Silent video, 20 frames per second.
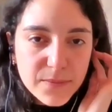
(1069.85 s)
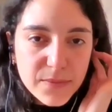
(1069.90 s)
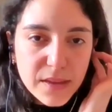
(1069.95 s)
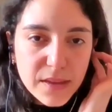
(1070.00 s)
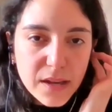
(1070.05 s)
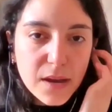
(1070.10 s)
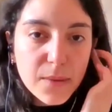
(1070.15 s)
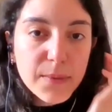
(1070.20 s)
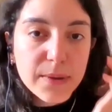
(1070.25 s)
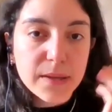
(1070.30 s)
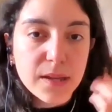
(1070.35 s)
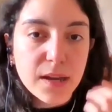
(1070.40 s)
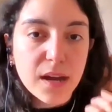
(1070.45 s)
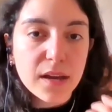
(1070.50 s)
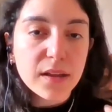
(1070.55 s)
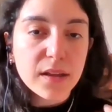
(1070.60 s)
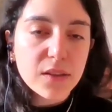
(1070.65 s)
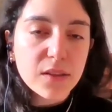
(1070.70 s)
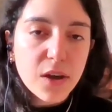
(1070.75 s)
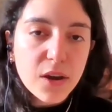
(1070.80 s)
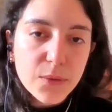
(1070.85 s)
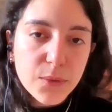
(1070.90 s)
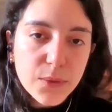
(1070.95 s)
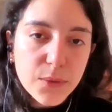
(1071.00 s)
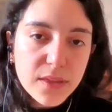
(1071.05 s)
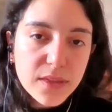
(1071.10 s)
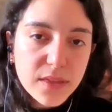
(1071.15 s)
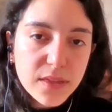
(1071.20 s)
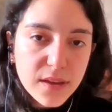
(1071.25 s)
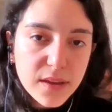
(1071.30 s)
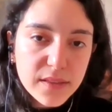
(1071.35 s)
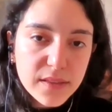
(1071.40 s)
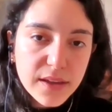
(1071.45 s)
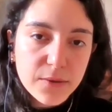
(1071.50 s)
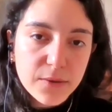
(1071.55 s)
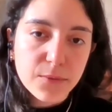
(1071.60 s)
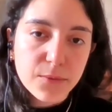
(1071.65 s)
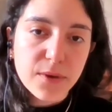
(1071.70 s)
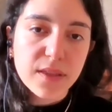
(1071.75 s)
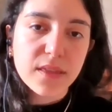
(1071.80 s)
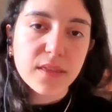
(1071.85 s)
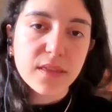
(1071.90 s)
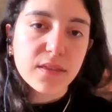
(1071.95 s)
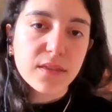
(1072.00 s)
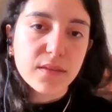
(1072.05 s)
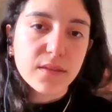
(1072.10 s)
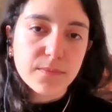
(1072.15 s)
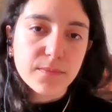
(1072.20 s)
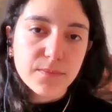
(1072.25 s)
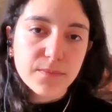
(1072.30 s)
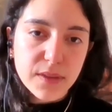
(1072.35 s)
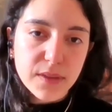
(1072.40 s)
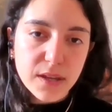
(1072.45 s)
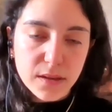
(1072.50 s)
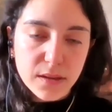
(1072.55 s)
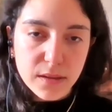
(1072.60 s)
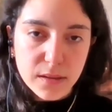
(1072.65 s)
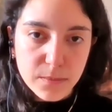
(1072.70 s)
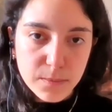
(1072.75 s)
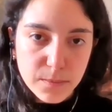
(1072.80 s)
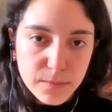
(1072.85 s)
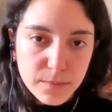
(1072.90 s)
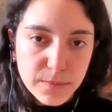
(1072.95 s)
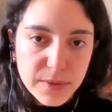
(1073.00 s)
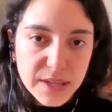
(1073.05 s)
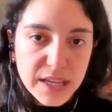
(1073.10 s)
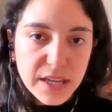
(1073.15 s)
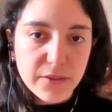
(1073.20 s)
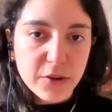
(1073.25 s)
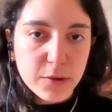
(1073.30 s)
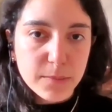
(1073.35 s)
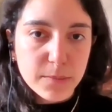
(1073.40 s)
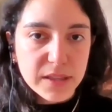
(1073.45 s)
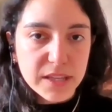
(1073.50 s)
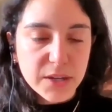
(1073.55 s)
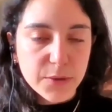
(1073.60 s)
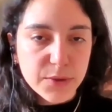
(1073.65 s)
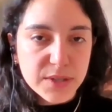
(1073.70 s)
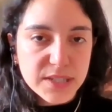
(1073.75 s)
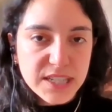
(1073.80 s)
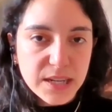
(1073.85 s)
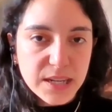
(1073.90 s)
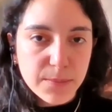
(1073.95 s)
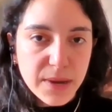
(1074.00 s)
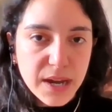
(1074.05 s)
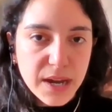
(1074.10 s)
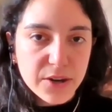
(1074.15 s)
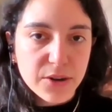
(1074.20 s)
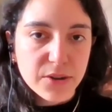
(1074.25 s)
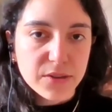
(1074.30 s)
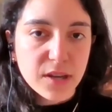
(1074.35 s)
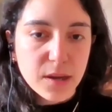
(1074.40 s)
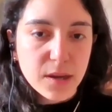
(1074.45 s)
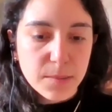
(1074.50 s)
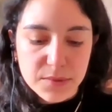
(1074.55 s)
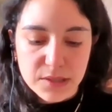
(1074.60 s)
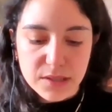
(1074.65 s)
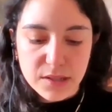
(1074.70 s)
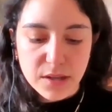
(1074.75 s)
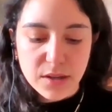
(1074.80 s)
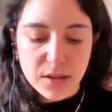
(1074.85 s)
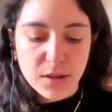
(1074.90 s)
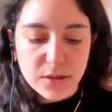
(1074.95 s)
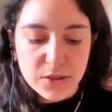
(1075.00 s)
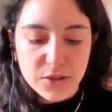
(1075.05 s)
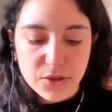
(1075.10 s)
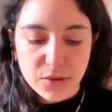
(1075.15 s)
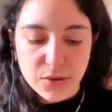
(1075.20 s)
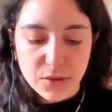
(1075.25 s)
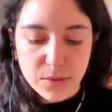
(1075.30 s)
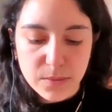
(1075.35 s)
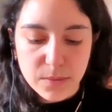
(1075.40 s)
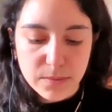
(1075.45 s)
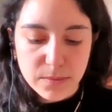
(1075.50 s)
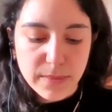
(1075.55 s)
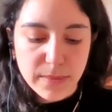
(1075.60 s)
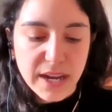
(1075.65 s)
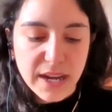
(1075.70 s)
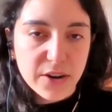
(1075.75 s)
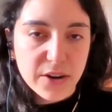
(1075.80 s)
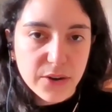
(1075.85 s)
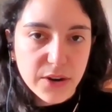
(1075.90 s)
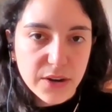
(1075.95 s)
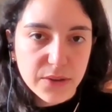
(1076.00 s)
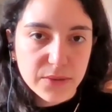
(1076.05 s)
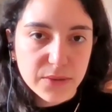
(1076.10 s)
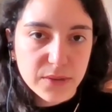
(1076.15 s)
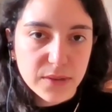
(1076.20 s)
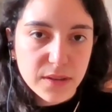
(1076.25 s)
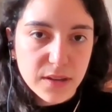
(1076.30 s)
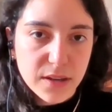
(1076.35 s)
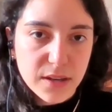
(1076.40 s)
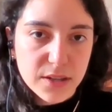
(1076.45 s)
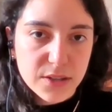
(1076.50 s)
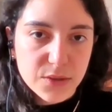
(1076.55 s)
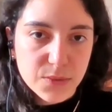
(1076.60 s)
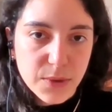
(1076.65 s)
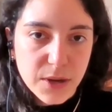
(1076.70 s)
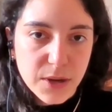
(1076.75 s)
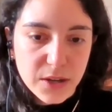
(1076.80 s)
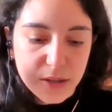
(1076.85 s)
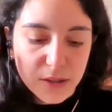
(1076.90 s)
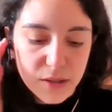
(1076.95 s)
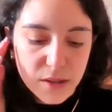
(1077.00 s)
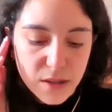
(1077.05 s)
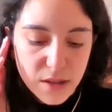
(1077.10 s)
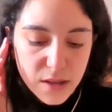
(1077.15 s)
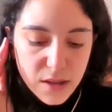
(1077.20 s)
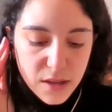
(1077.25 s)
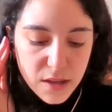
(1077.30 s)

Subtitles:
But also, I mean, along with being from a linguistic background comes a cultural background as well.